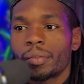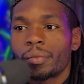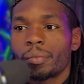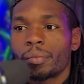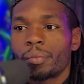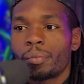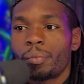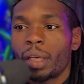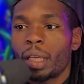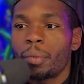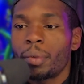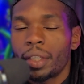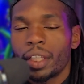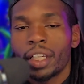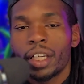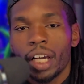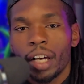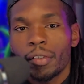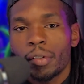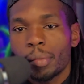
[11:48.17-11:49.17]
Maybe the
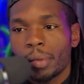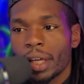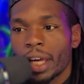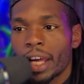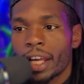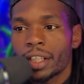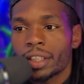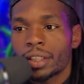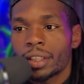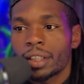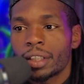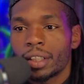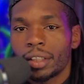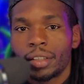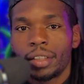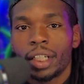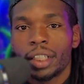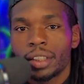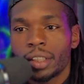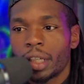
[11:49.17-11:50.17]
government
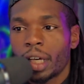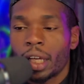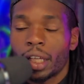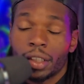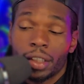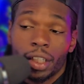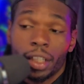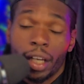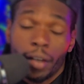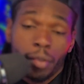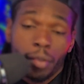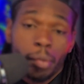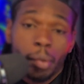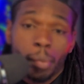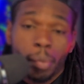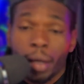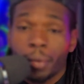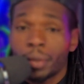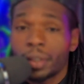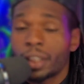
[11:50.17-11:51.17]
the government
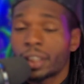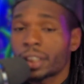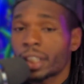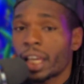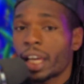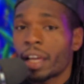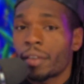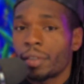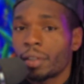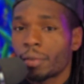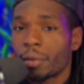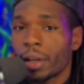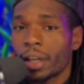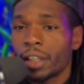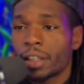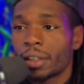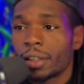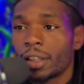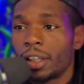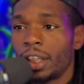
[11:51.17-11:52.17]
probably doesn't have it,
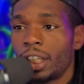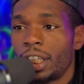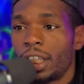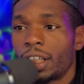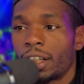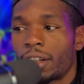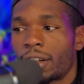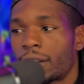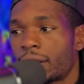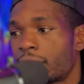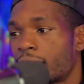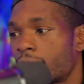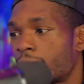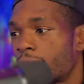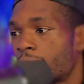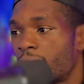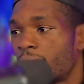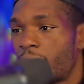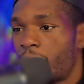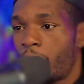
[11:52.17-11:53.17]
right?
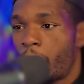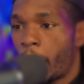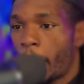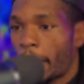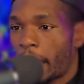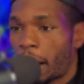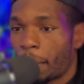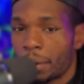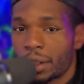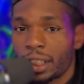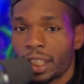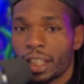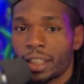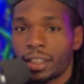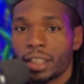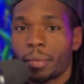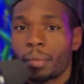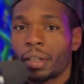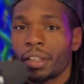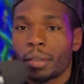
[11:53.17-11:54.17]
I would say
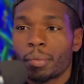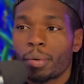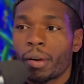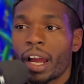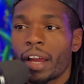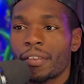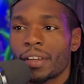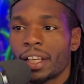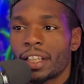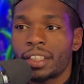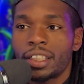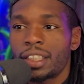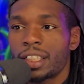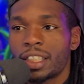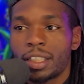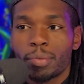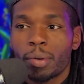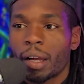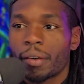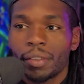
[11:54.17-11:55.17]
some other private
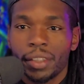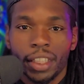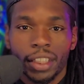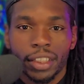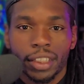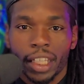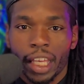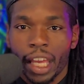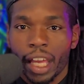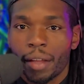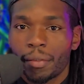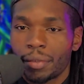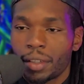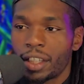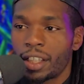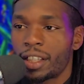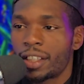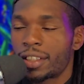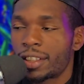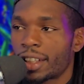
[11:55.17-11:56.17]
entities probably doesn't have
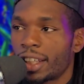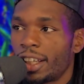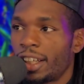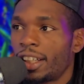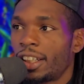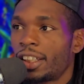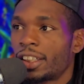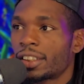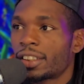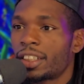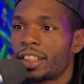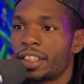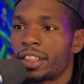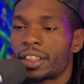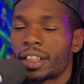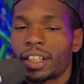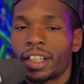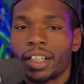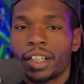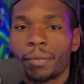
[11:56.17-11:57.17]
these
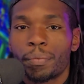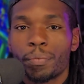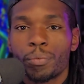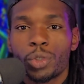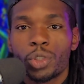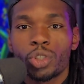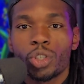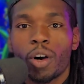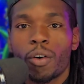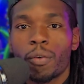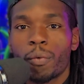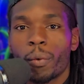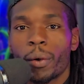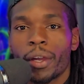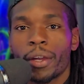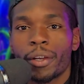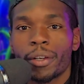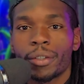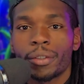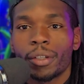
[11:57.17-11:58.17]

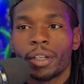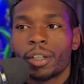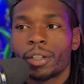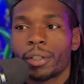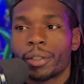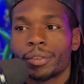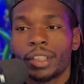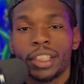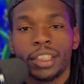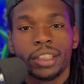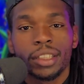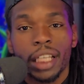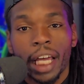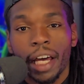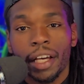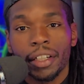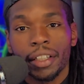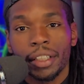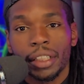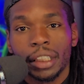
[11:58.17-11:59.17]
software or these
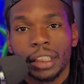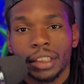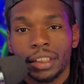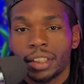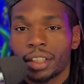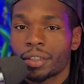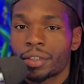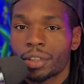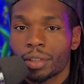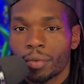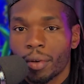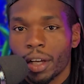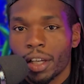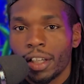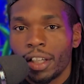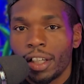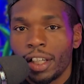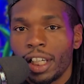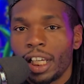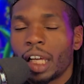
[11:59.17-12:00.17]
data centers,
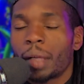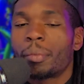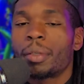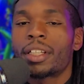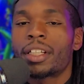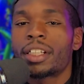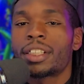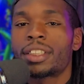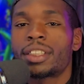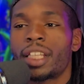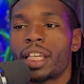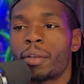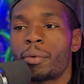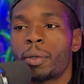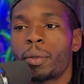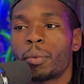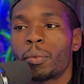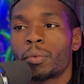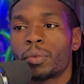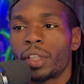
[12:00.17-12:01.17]
right? Because they
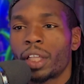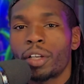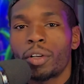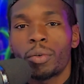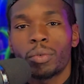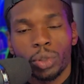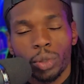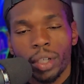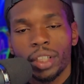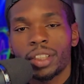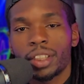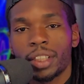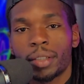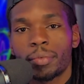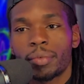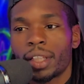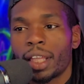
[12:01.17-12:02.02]
don't trust them.